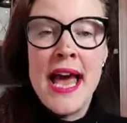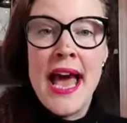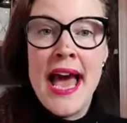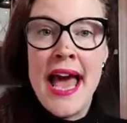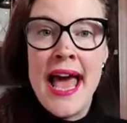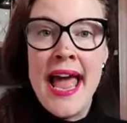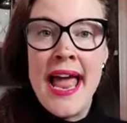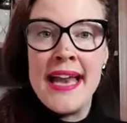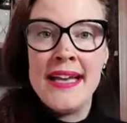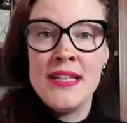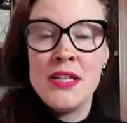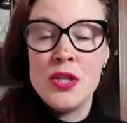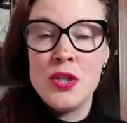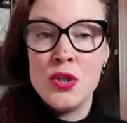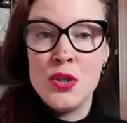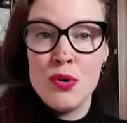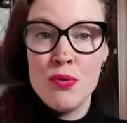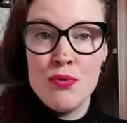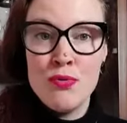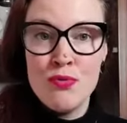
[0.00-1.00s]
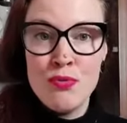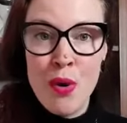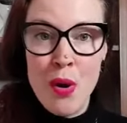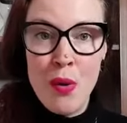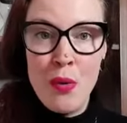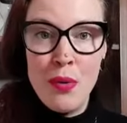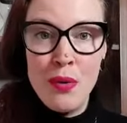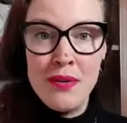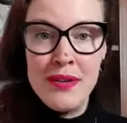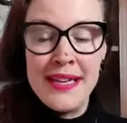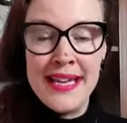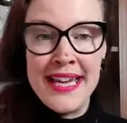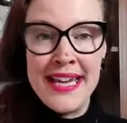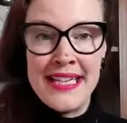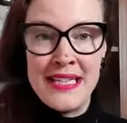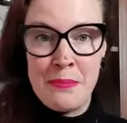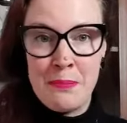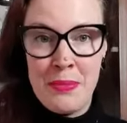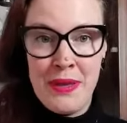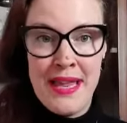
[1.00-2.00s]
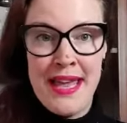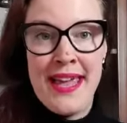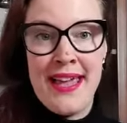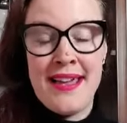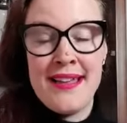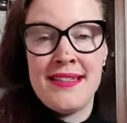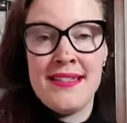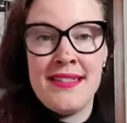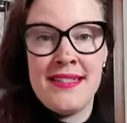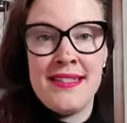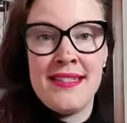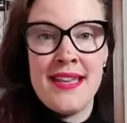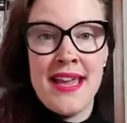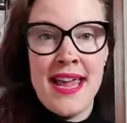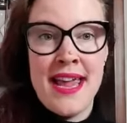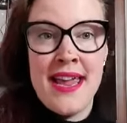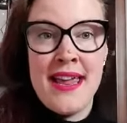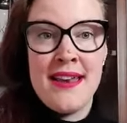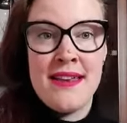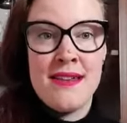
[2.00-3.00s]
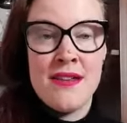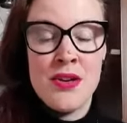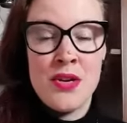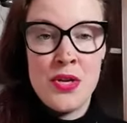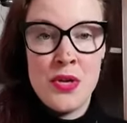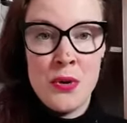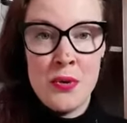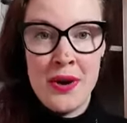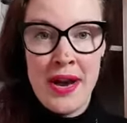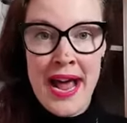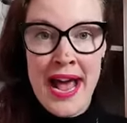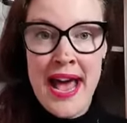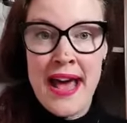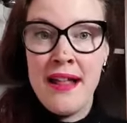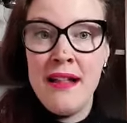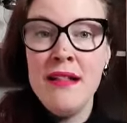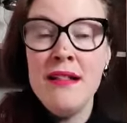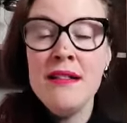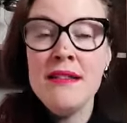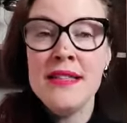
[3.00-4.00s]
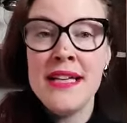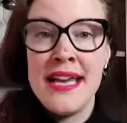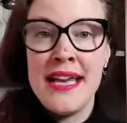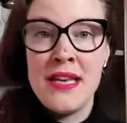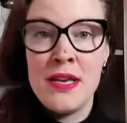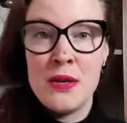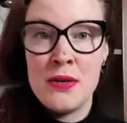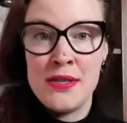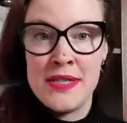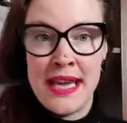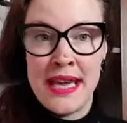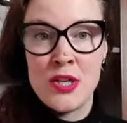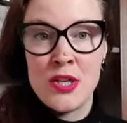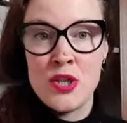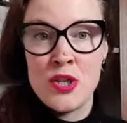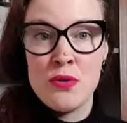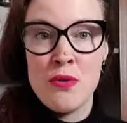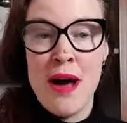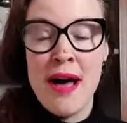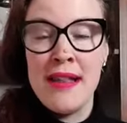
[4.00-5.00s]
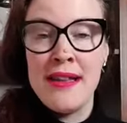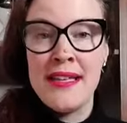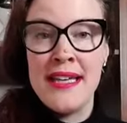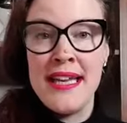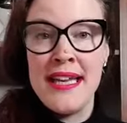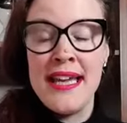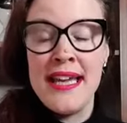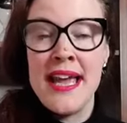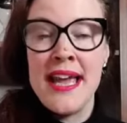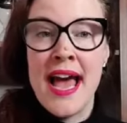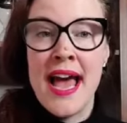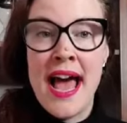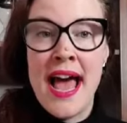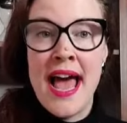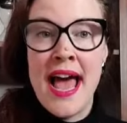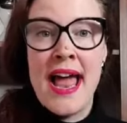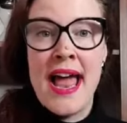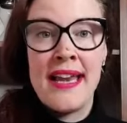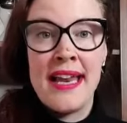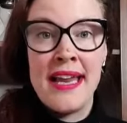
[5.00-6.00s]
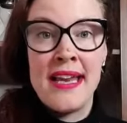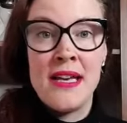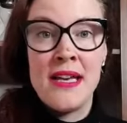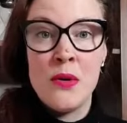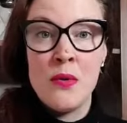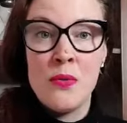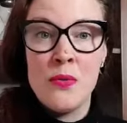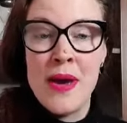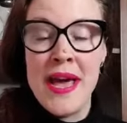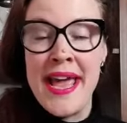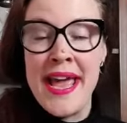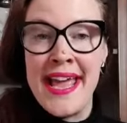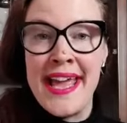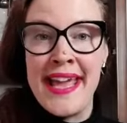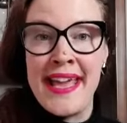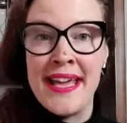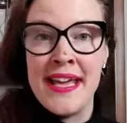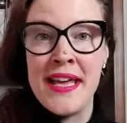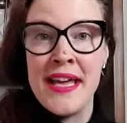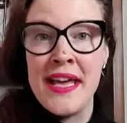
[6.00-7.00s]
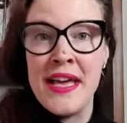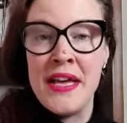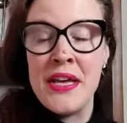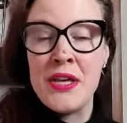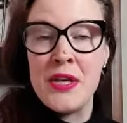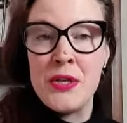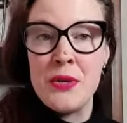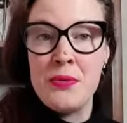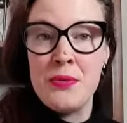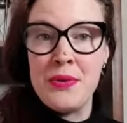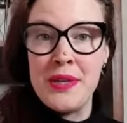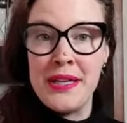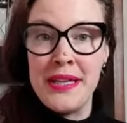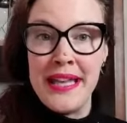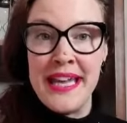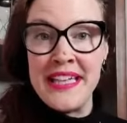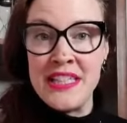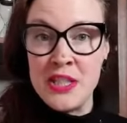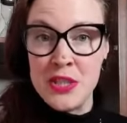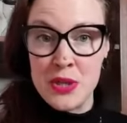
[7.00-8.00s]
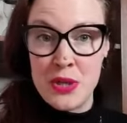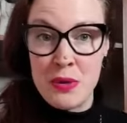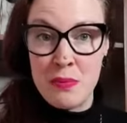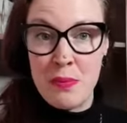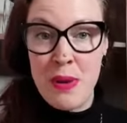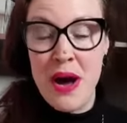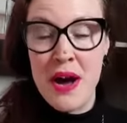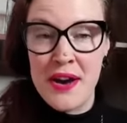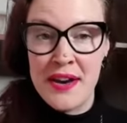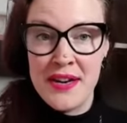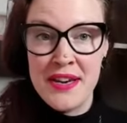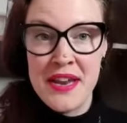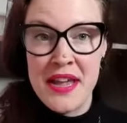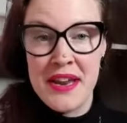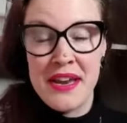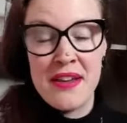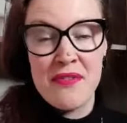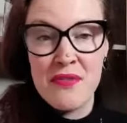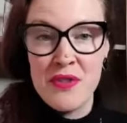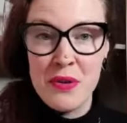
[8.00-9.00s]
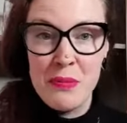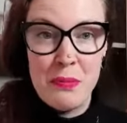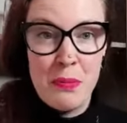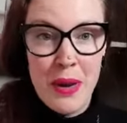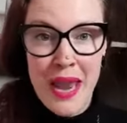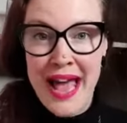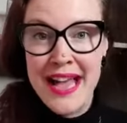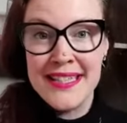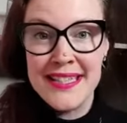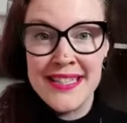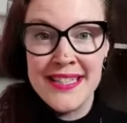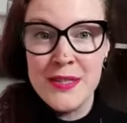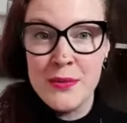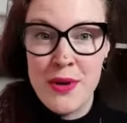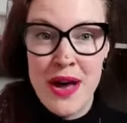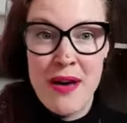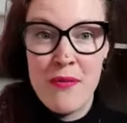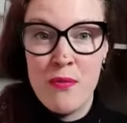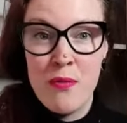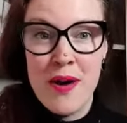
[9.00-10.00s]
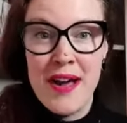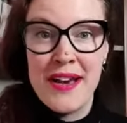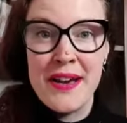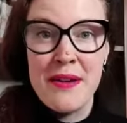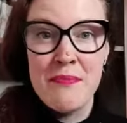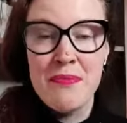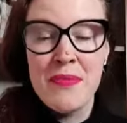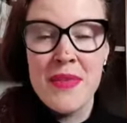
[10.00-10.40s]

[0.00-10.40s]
and the role it plays in your health, in your sexuality, and in the way you relate to your partner if you're blessed to have one.